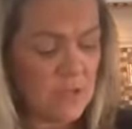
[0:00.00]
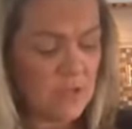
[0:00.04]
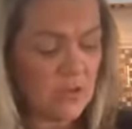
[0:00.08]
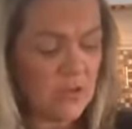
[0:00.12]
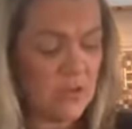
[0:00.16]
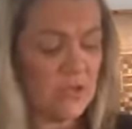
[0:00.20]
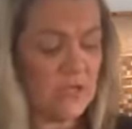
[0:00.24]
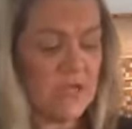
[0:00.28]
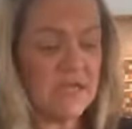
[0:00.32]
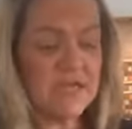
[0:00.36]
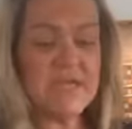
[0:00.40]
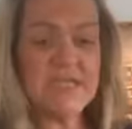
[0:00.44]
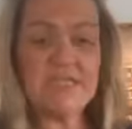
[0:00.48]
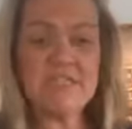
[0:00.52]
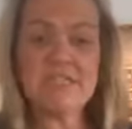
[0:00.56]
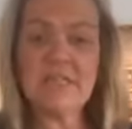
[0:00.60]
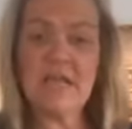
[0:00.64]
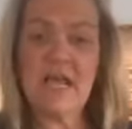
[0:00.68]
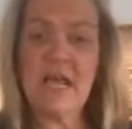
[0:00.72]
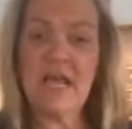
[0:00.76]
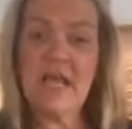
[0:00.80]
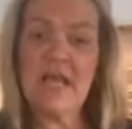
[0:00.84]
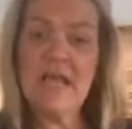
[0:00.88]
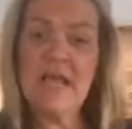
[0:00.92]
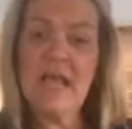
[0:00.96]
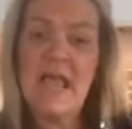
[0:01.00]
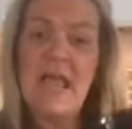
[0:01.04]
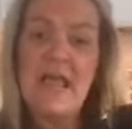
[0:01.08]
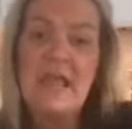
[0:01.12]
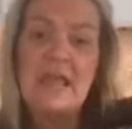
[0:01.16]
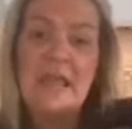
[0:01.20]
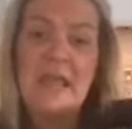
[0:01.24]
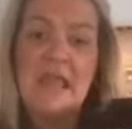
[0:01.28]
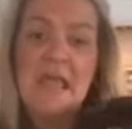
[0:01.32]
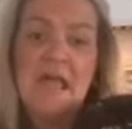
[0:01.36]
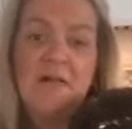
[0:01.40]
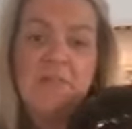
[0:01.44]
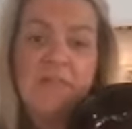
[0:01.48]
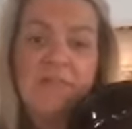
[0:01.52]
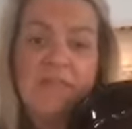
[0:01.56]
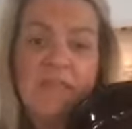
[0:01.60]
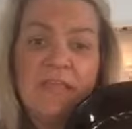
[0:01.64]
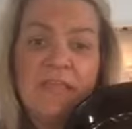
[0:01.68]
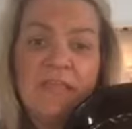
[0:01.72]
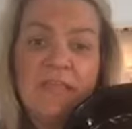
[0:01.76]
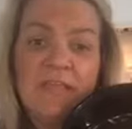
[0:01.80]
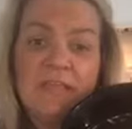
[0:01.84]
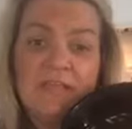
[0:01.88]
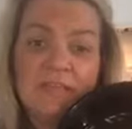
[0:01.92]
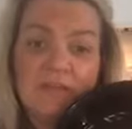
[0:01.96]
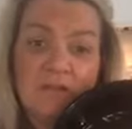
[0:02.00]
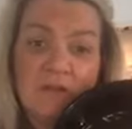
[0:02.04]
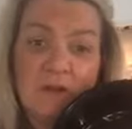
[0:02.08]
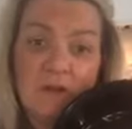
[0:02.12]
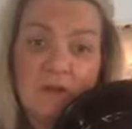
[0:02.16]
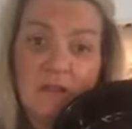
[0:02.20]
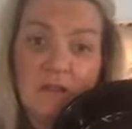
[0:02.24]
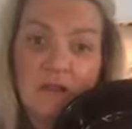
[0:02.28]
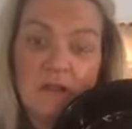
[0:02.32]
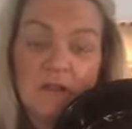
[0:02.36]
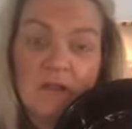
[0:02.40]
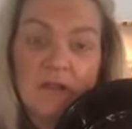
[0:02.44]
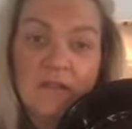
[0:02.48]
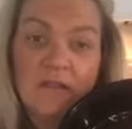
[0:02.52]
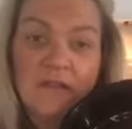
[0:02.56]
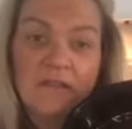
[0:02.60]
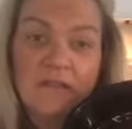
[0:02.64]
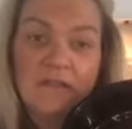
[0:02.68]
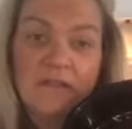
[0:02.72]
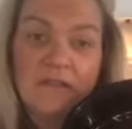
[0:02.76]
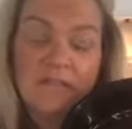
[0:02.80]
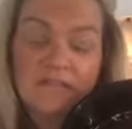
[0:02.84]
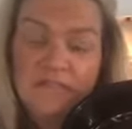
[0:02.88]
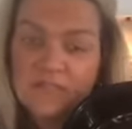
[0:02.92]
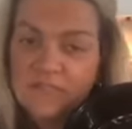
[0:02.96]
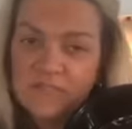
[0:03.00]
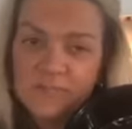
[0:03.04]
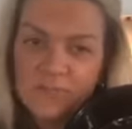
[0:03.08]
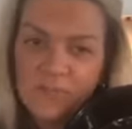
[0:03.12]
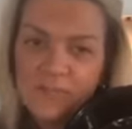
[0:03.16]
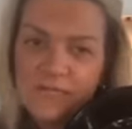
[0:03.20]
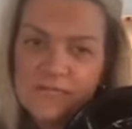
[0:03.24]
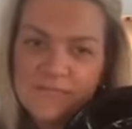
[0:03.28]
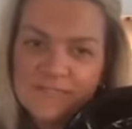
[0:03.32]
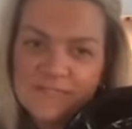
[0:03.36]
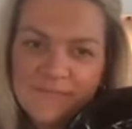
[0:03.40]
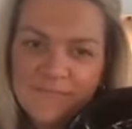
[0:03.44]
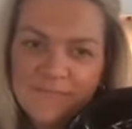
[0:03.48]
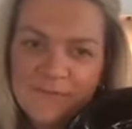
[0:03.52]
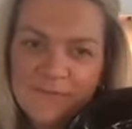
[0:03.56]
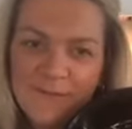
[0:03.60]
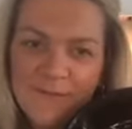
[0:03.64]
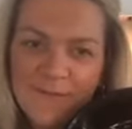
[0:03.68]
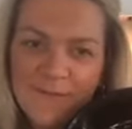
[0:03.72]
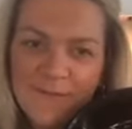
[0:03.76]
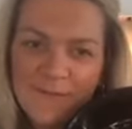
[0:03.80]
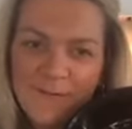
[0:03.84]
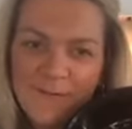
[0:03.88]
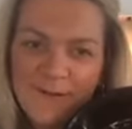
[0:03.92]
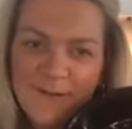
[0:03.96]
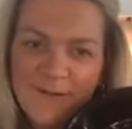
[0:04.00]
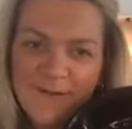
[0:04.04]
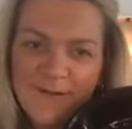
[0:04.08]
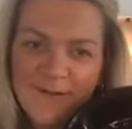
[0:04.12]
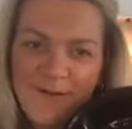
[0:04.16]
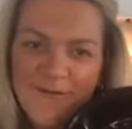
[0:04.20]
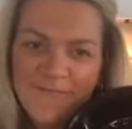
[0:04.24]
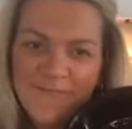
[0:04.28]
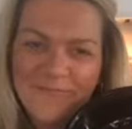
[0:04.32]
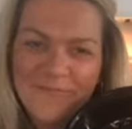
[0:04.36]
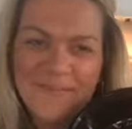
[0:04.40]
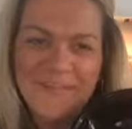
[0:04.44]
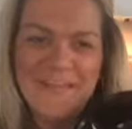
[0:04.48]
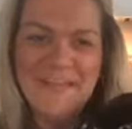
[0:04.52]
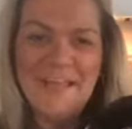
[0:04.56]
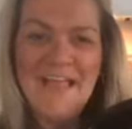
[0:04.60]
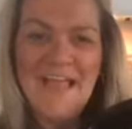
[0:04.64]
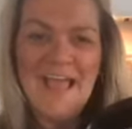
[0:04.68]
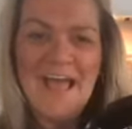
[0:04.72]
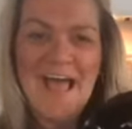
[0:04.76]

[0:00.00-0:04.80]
cook on each side. And now this is what I did with my morning coffee.